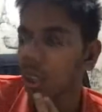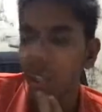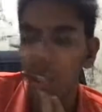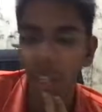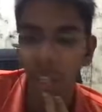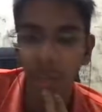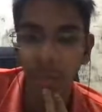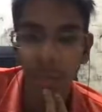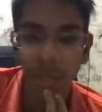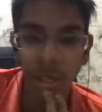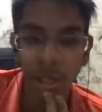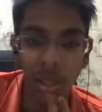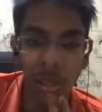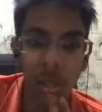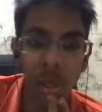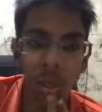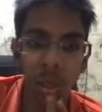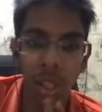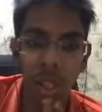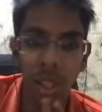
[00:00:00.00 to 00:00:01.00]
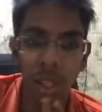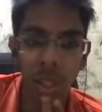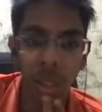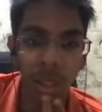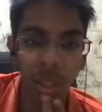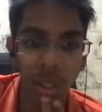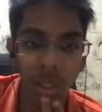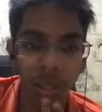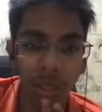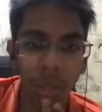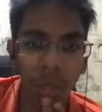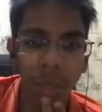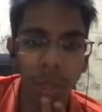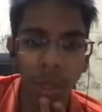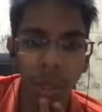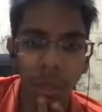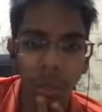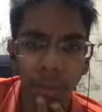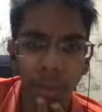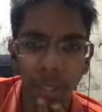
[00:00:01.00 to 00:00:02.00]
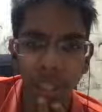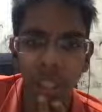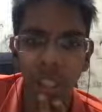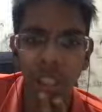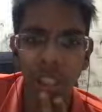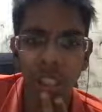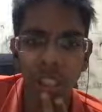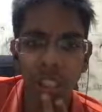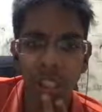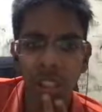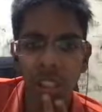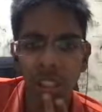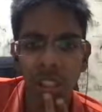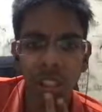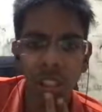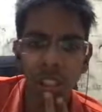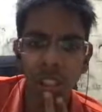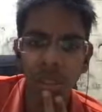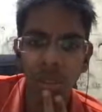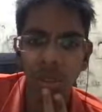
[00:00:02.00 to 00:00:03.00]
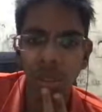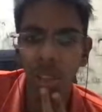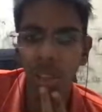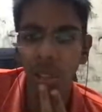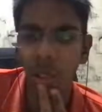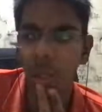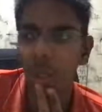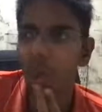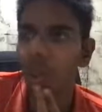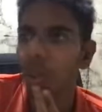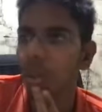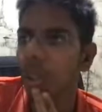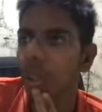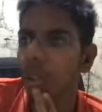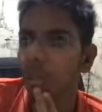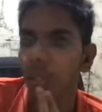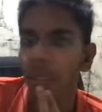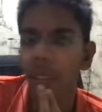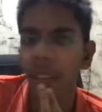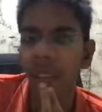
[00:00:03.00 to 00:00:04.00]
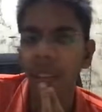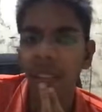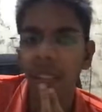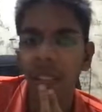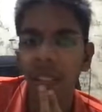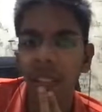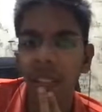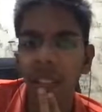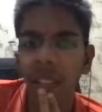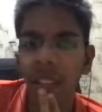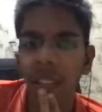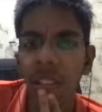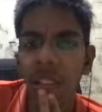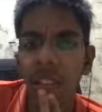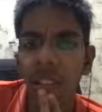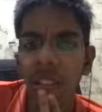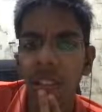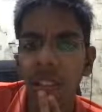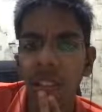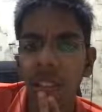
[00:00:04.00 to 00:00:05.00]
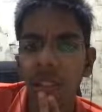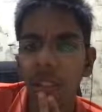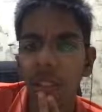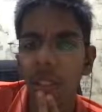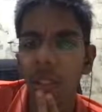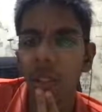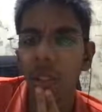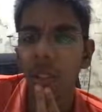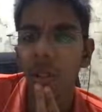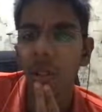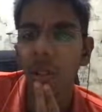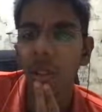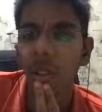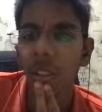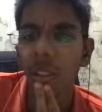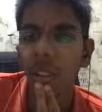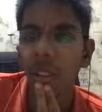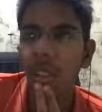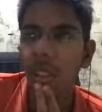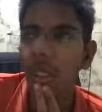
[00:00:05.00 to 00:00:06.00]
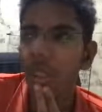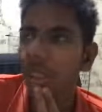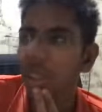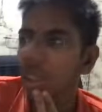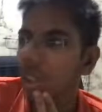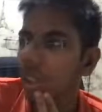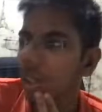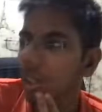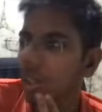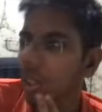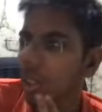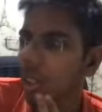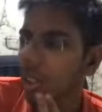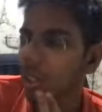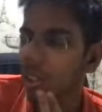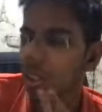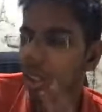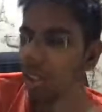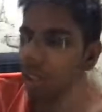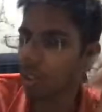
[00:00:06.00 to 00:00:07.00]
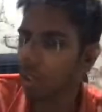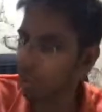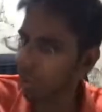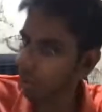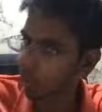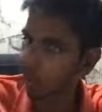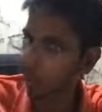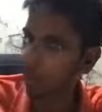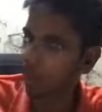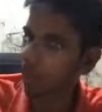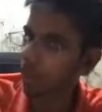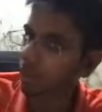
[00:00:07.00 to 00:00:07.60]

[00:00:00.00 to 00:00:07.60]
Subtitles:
And we are slowly, developing our pieces, trying to do something. c4. I don't think it does anything great.